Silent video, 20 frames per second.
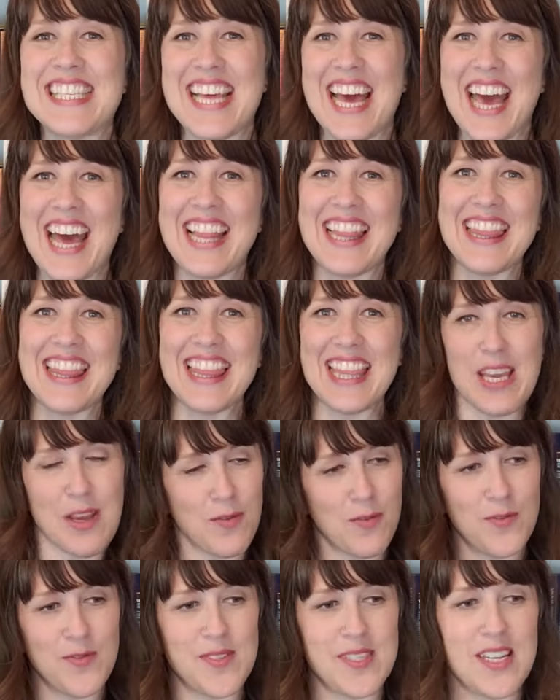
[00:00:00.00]
that
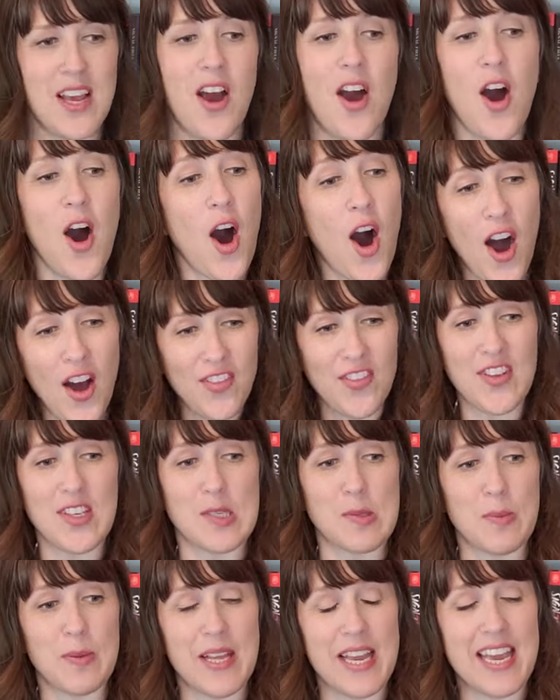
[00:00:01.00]
lives on
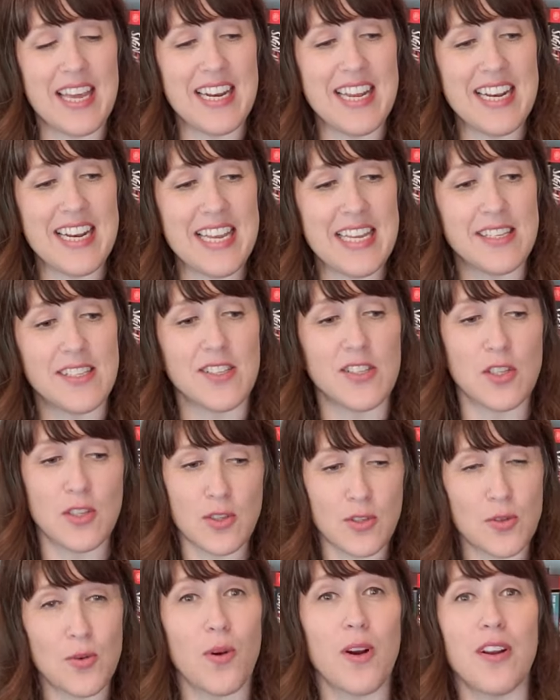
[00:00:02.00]
this planet is
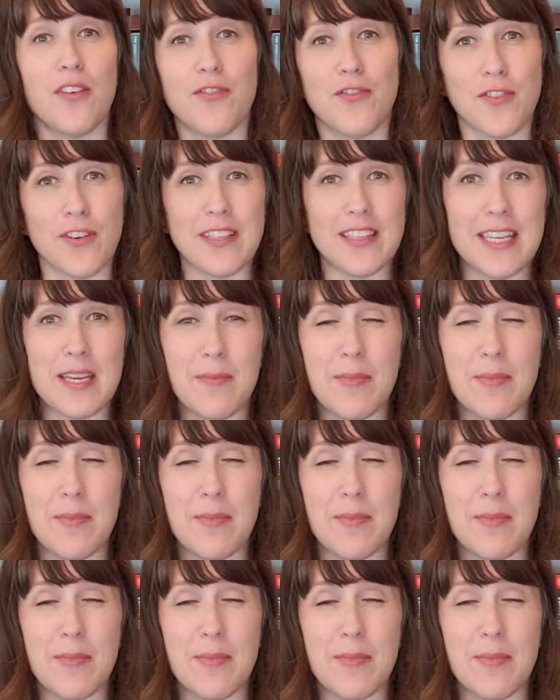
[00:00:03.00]
sort of friendly,